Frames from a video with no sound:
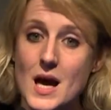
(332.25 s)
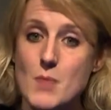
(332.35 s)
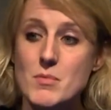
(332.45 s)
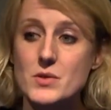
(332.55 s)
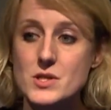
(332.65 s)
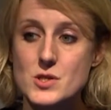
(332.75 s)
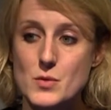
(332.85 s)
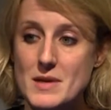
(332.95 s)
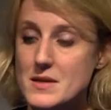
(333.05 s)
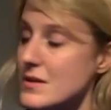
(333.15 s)
a multi-shot
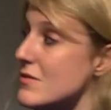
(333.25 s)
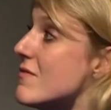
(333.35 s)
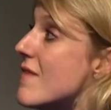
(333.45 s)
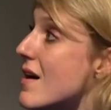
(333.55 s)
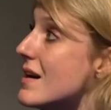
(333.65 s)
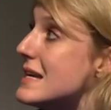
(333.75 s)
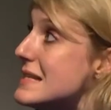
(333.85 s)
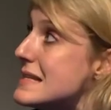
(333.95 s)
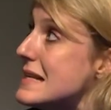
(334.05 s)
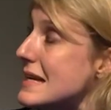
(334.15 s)
method far
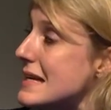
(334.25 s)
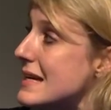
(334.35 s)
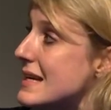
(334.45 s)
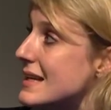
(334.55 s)
easily